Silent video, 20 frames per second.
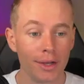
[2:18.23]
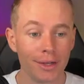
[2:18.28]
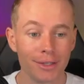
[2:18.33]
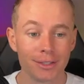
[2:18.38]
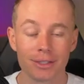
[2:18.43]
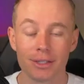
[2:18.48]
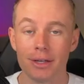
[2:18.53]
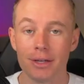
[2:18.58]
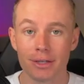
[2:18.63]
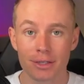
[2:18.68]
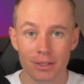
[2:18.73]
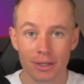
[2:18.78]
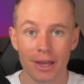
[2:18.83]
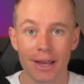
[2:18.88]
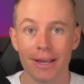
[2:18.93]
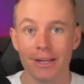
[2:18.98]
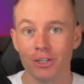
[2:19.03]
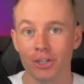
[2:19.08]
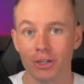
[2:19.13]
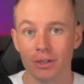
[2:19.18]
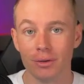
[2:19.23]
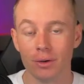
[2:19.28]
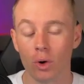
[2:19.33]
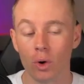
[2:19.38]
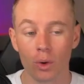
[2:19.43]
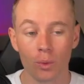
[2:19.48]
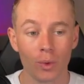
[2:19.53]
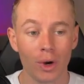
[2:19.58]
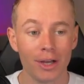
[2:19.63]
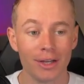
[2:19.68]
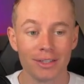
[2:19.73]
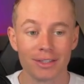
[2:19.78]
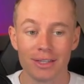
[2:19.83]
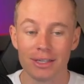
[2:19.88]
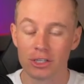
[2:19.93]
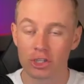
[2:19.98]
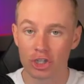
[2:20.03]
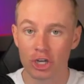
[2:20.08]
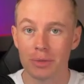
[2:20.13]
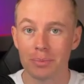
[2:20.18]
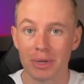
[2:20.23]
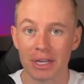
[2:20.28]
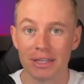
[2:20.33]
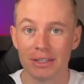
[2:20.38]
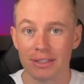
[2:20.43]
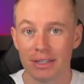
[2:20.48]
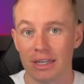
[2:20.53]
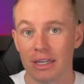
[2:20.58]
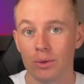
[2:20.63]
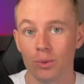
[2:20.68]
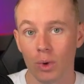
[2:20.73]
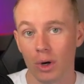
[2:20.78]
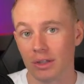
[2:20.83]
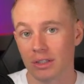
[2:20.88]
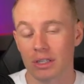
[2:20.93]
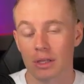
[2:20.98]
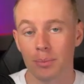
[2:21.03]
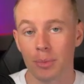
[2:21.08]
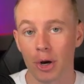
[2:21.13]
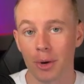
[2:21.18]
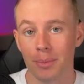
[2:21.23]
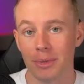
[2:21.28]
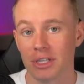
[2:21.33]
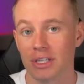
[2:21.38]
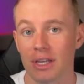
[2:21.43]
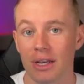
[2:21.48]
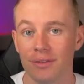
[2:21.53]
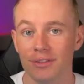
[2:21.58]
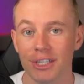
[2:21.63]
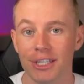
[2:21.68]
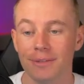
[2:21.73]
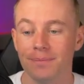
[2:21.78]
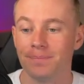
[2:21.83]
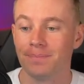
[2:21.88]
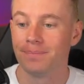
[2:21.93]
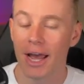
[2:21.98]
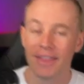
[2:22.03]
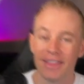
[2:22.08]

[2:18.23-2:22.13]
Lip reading: is this agent or what is this GPT? What's the purpose of it? And